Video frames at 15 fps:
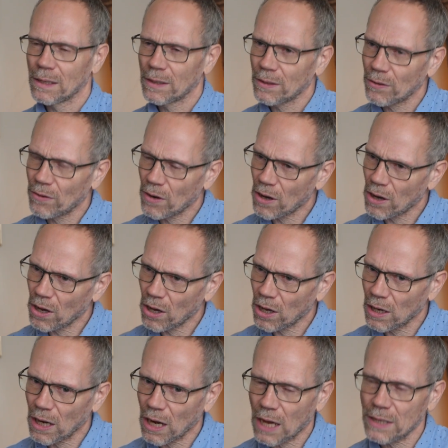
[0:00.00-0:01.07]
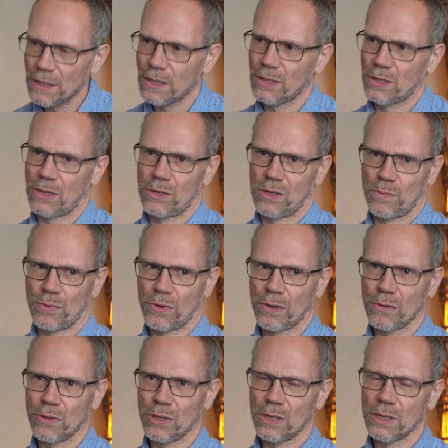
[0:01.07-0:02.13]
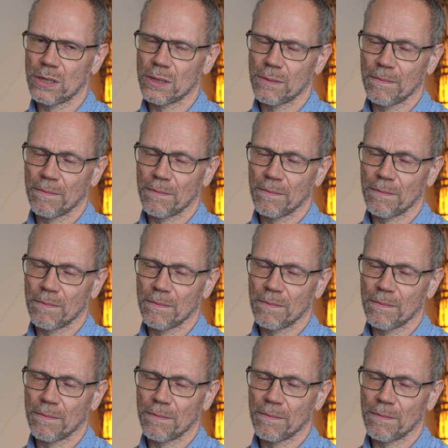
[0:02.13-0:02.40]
There are lighter touch approaches,